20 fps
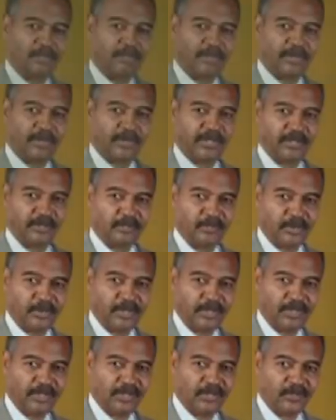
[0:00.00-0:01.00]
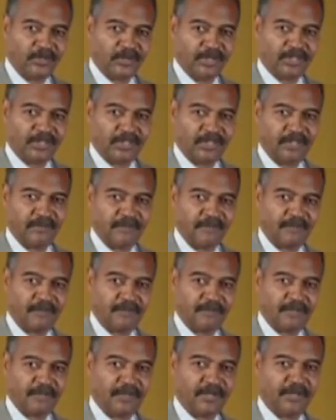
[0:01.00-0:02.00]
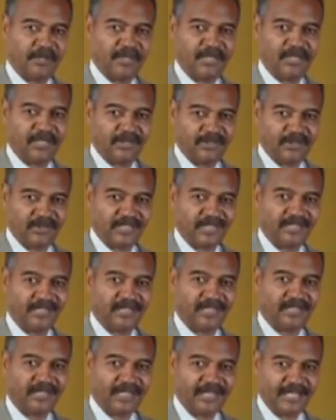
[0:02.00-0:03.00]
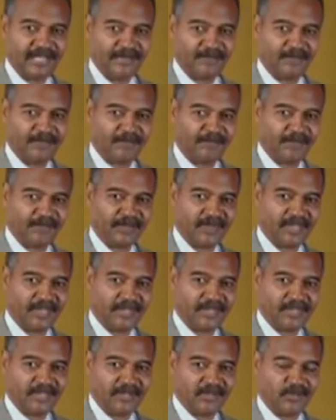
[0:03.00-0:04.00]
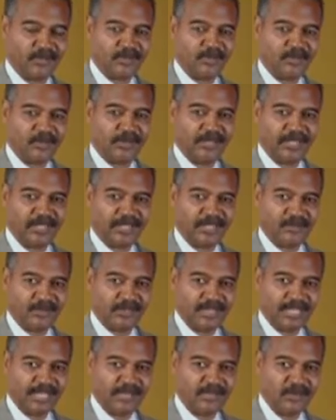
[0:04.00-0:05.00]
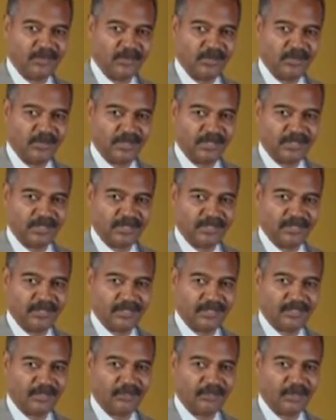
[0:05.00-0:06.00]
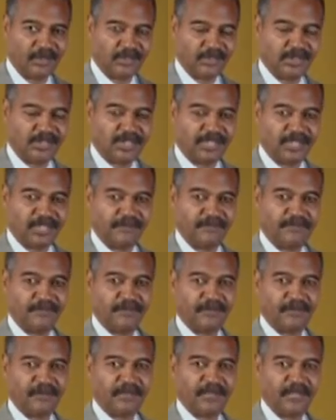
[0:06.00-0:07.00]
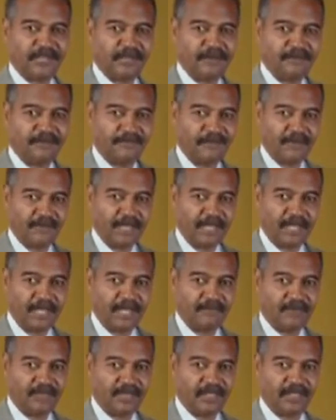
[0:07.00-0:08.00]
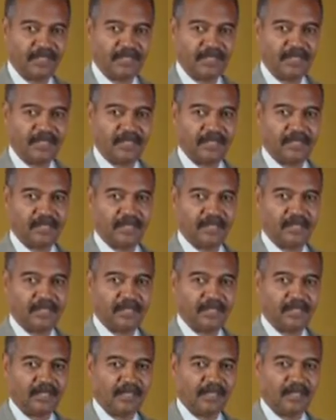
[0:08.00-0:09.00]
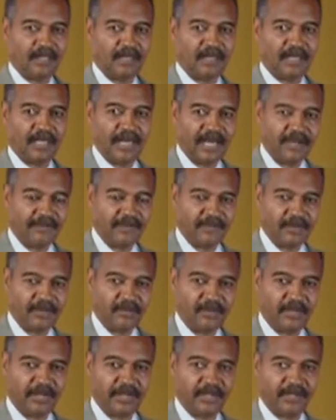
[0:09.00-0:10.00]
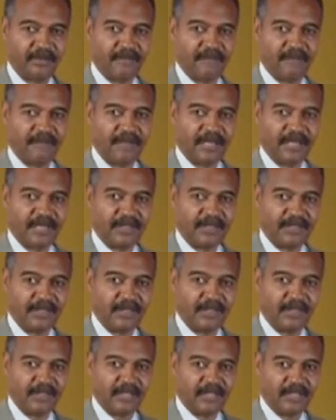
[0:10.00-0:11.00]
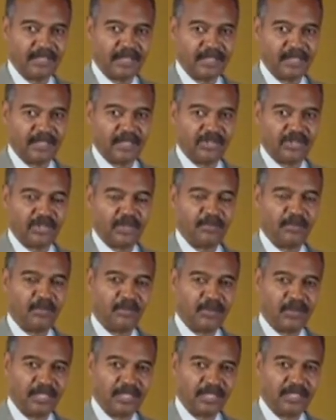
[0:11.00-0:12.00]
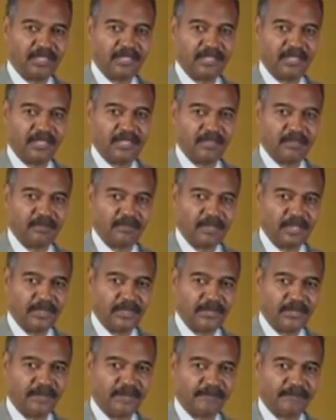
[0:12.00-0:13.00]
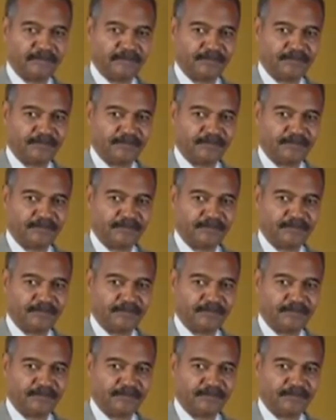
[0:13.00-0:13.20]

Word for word: Maria Edmonia Lewis lived a very interesting life. She was born in upstate New York, supposedly for uh, having an uh, African-American father and a Chippewa Indian mother.